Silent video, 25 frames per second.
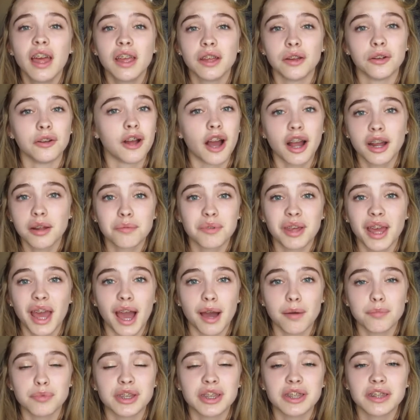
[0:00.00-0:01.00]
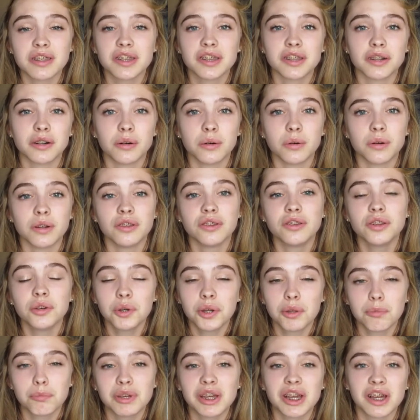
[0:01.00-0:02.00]
You're not going to be happy. So do
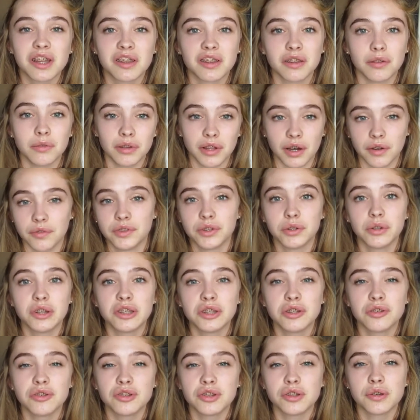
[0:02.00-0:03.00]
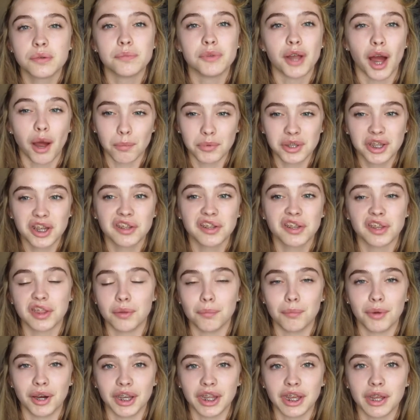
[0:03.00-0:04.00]
it because you love doing YouTube, not because of
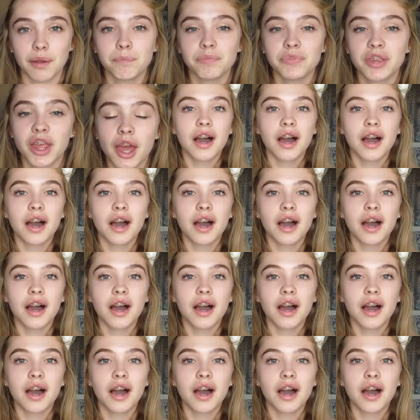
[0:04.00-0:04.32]
the money.